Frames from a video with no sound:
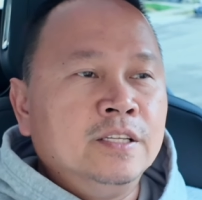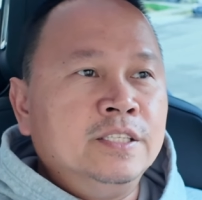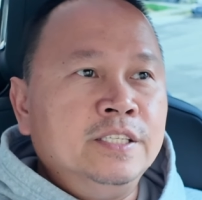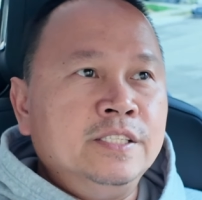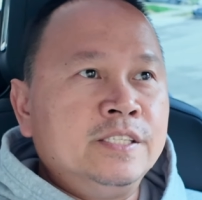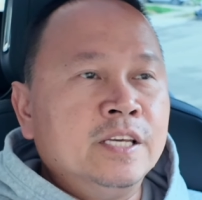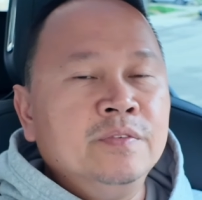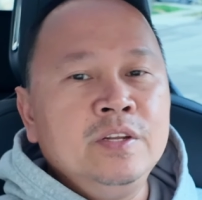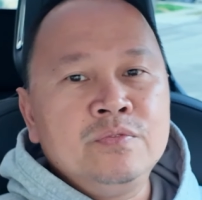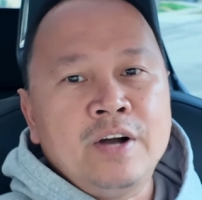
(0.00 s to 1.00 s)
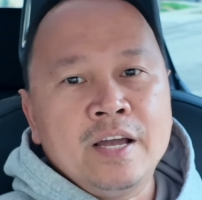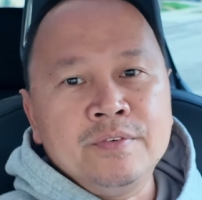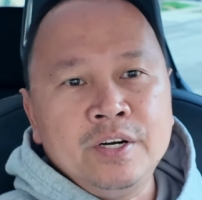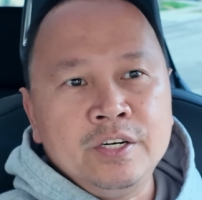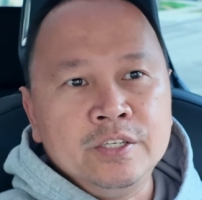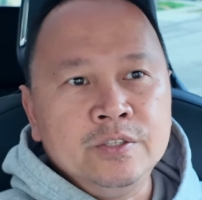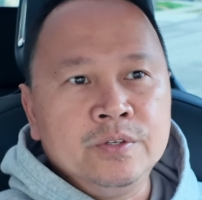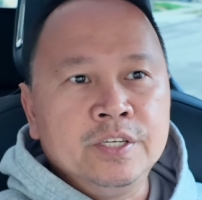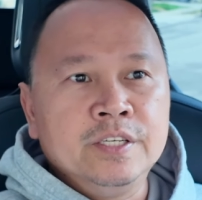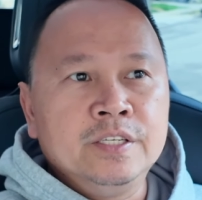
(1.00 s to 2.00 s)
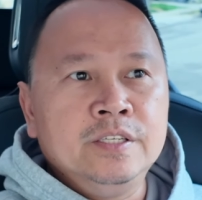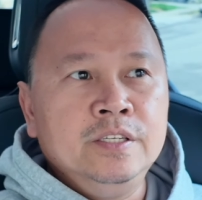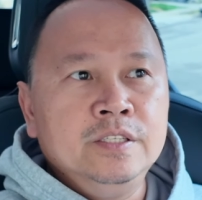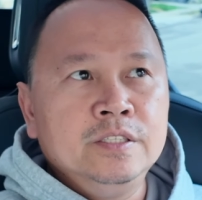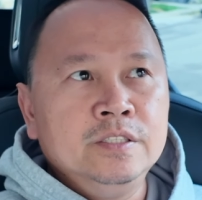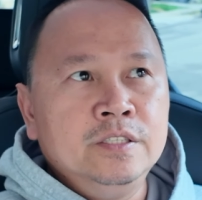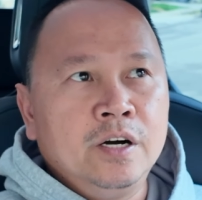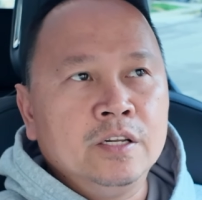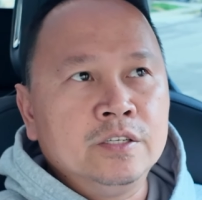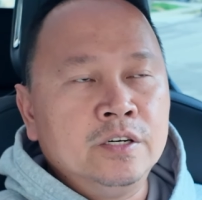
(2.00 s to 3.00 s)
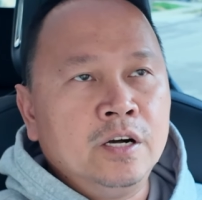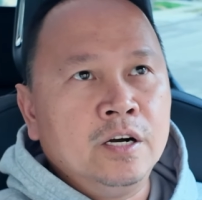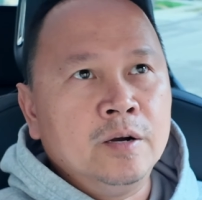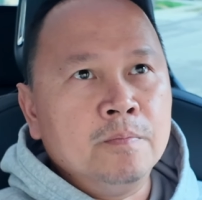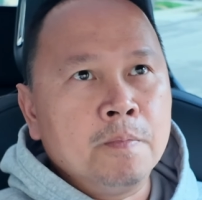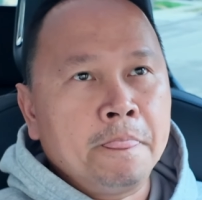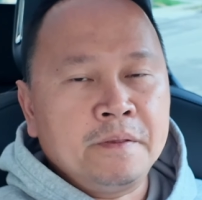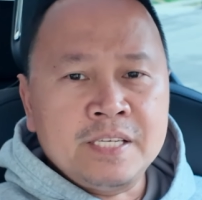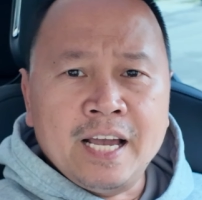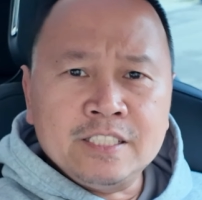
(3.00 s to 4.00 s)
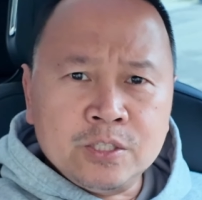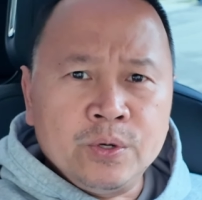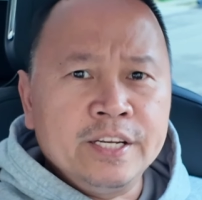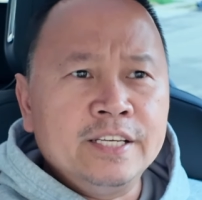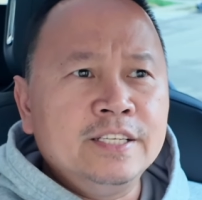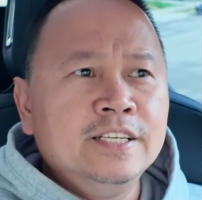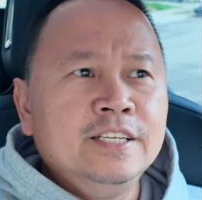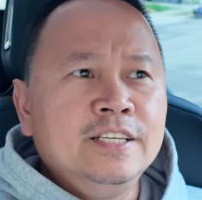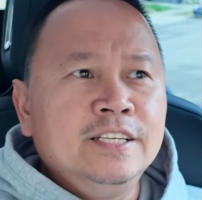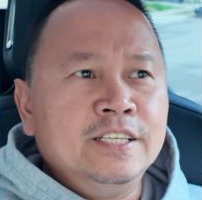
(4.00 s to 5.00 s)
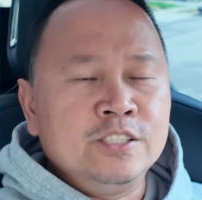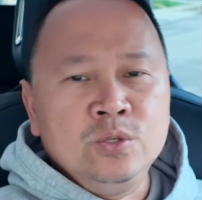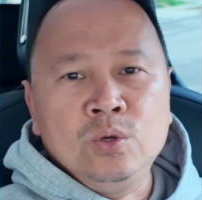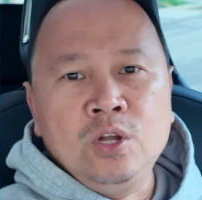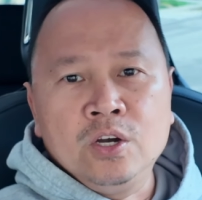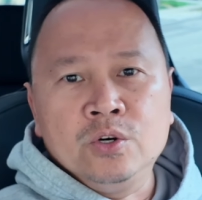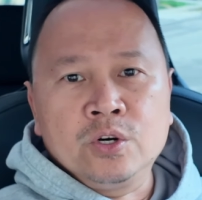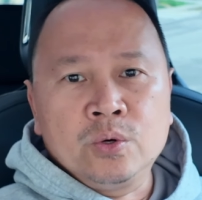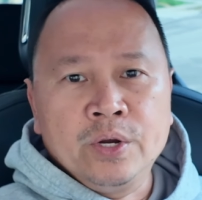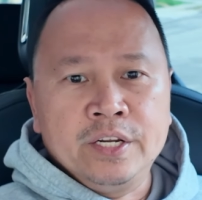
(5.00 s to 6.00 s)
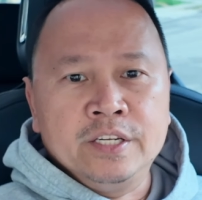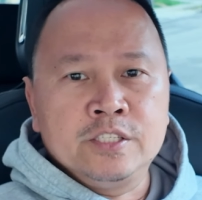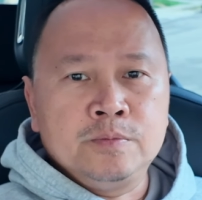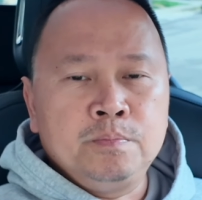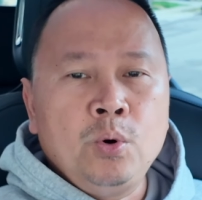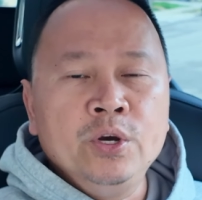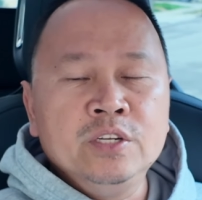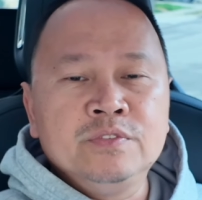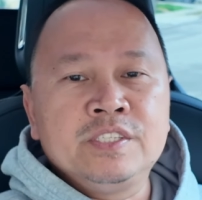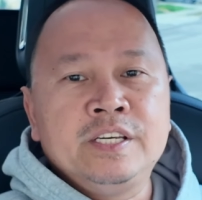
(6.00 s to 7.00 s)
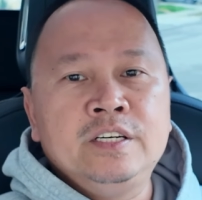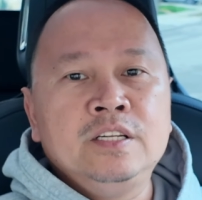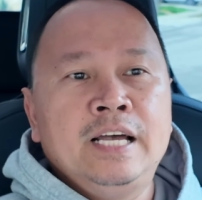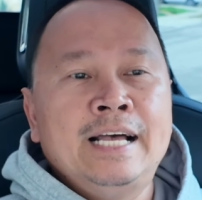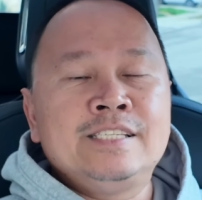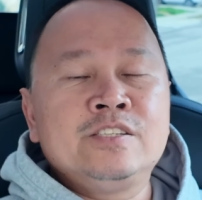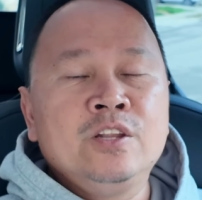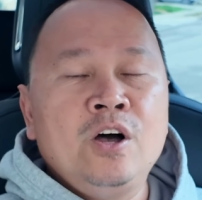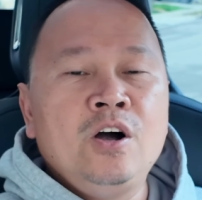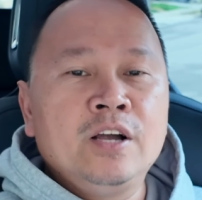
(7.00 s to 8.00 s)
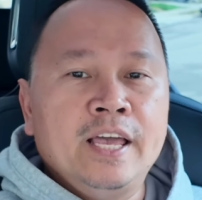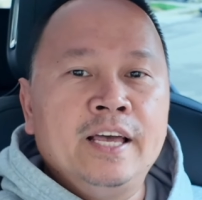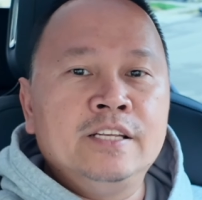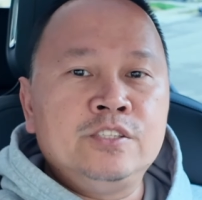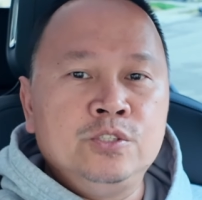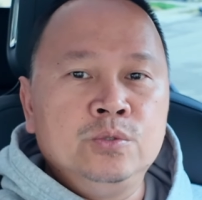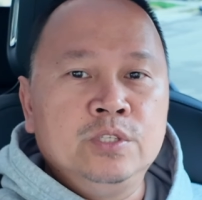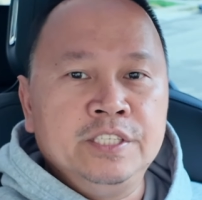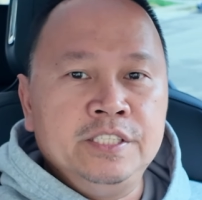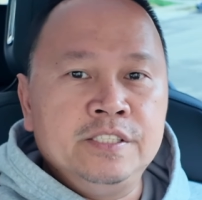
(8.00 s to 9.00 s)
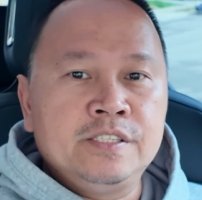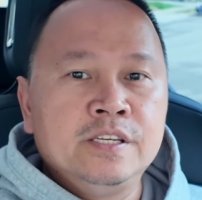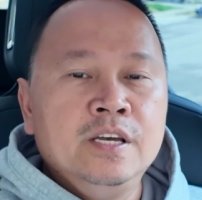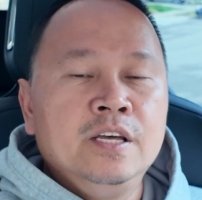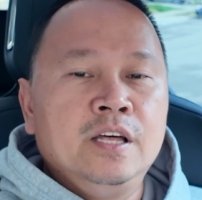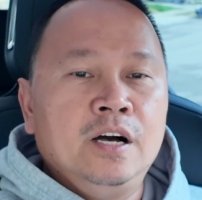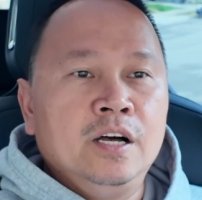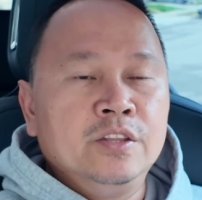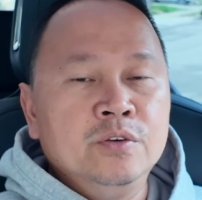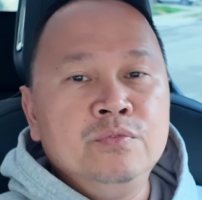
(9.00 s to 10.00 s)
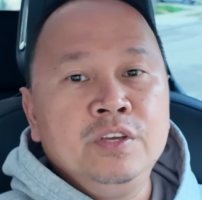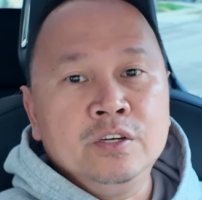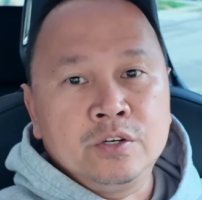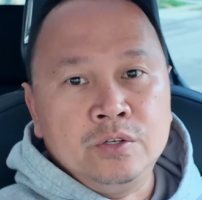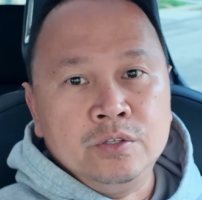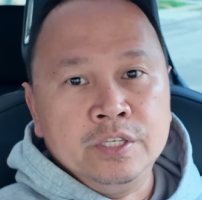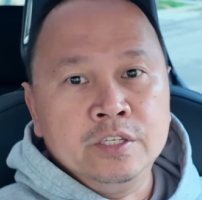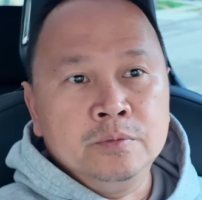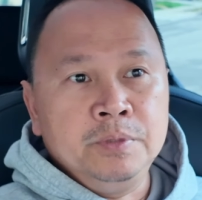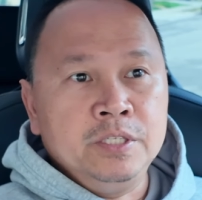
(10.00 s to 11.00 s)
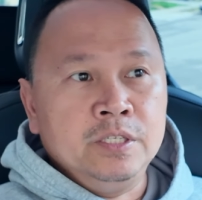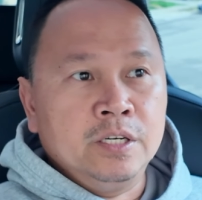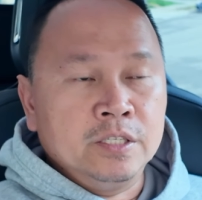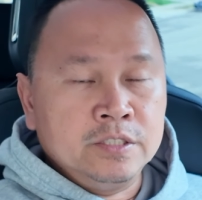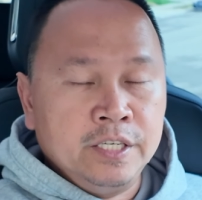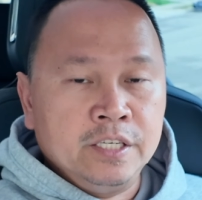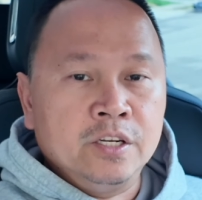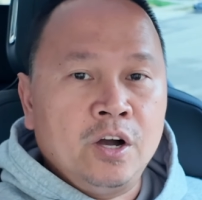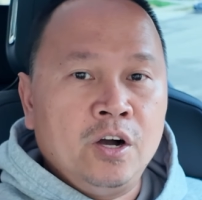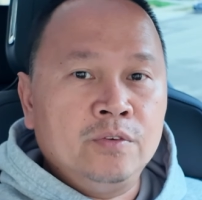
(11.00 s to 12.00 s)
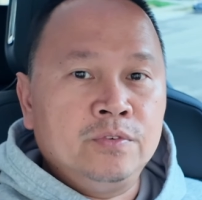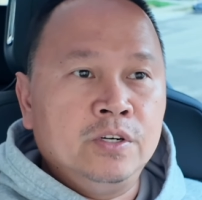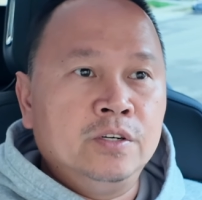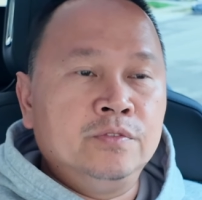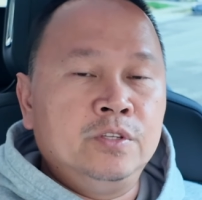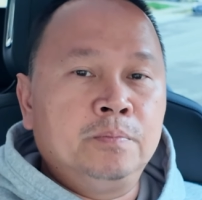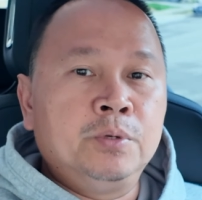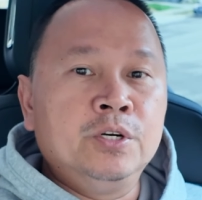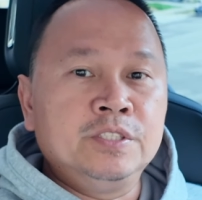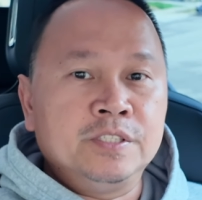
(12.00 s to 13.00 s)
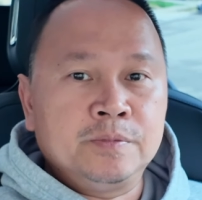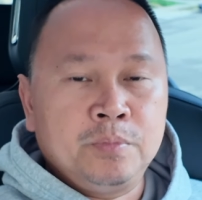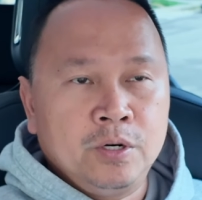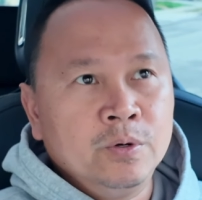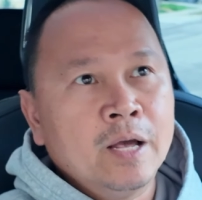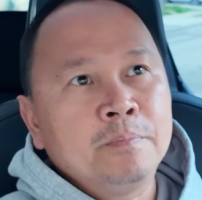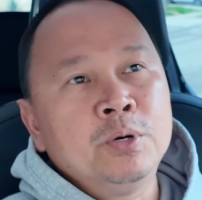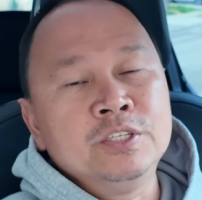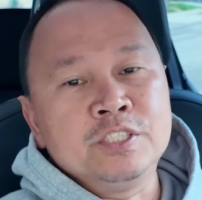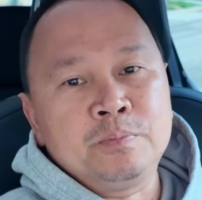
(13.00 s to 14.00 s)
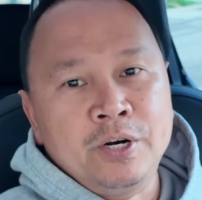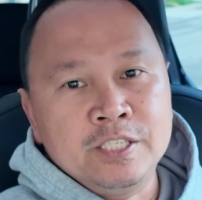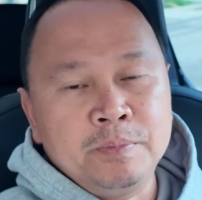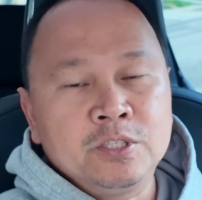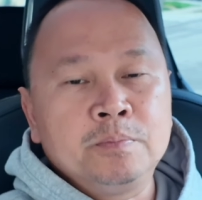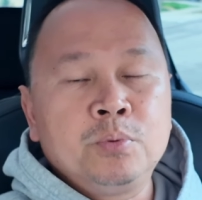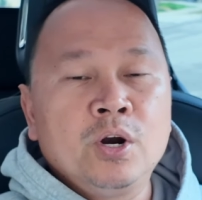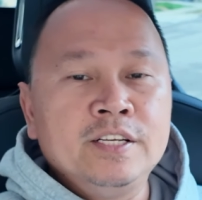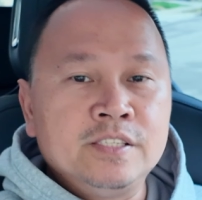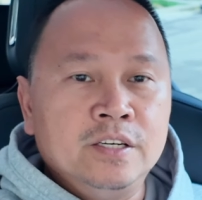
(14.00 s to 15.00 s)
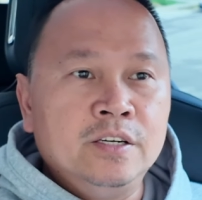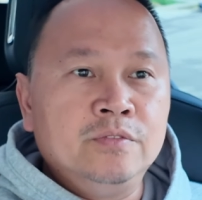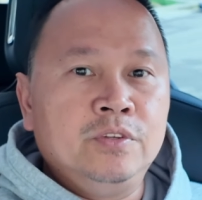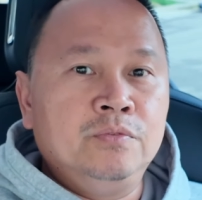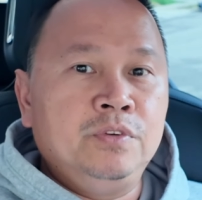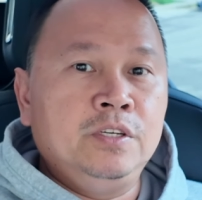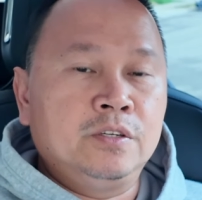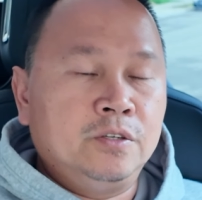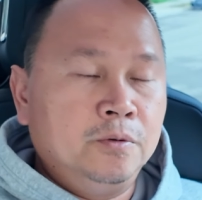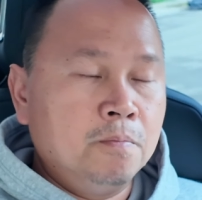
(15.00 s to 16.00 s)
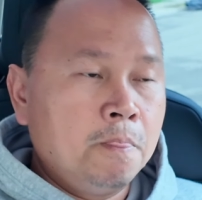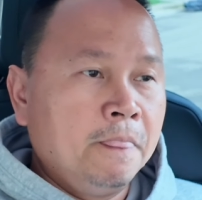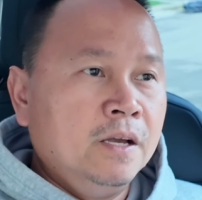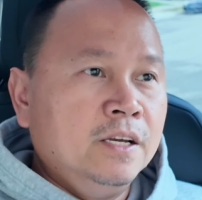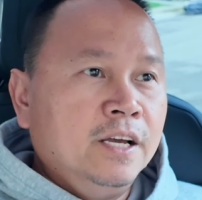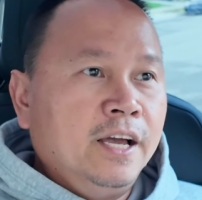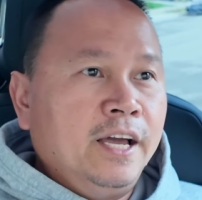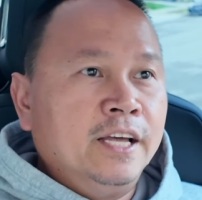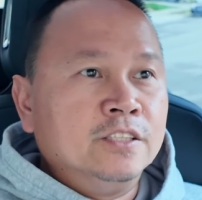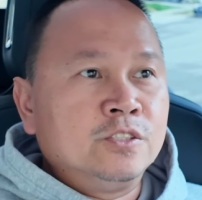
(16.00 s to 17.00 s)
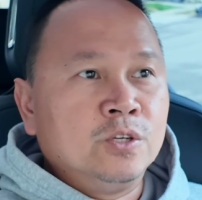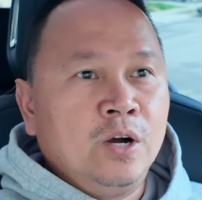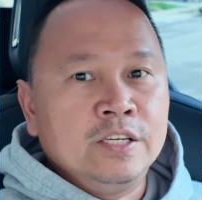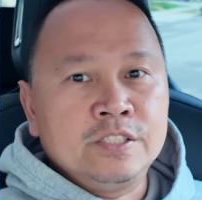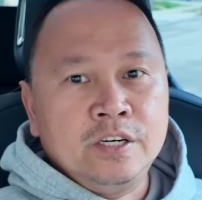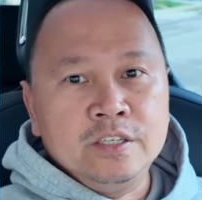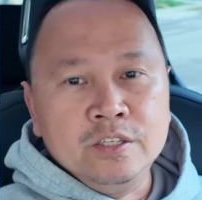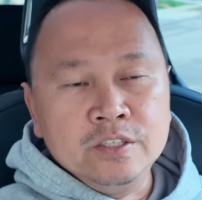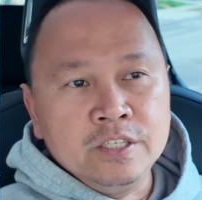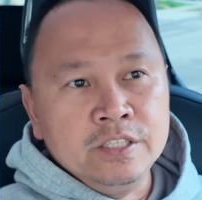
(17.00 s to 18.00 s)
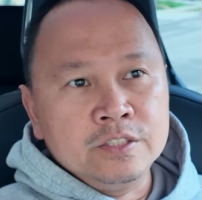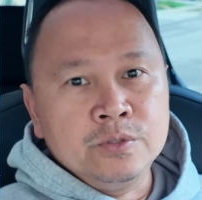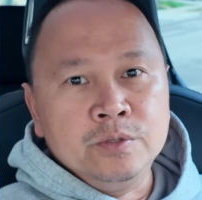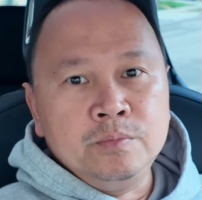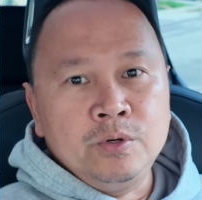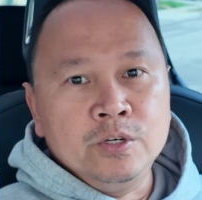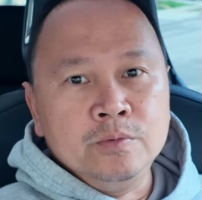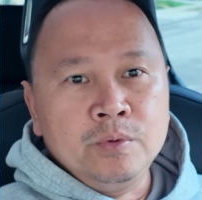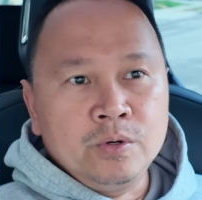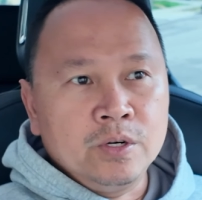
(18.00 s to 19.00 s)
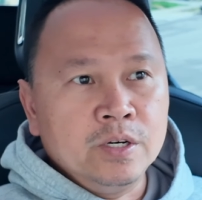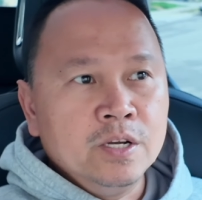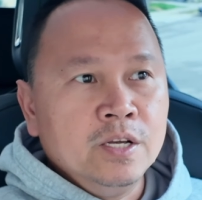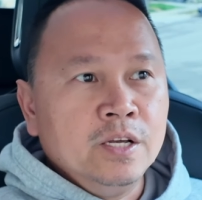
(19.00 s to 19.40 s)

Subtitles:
The $7,500 tax credit is no longer a credit. It's point of sale as long as you lease the vehicle. It'll be taken off of the purchase, or not purchase price, but the price of the vehicle. And so I started looking into it more and more.